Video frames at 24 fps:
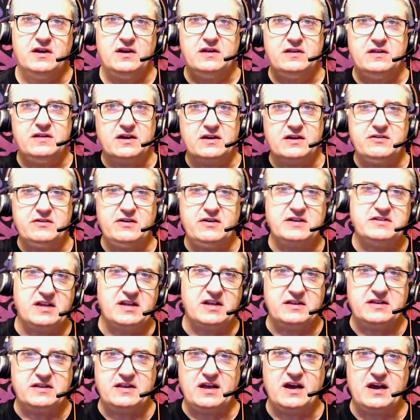That creates
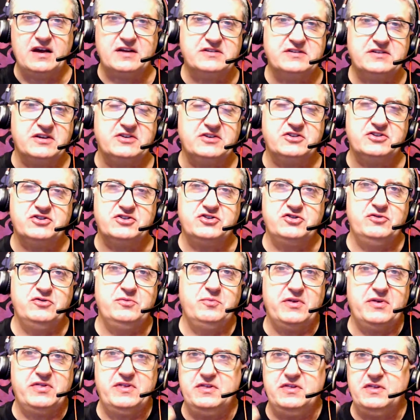that toxic soup
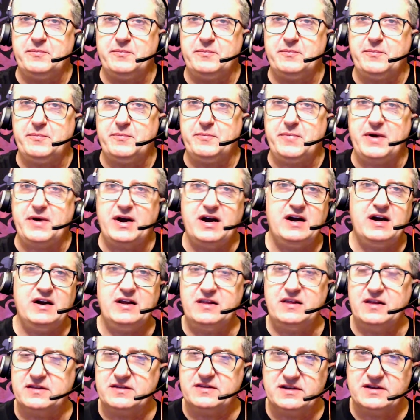within the body that
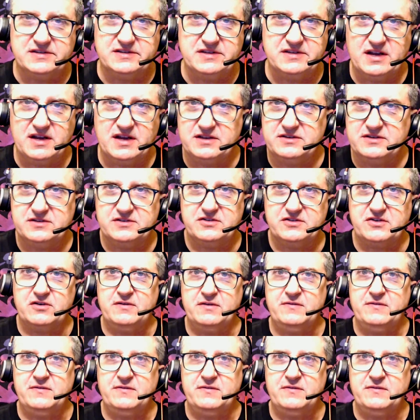does not serve you.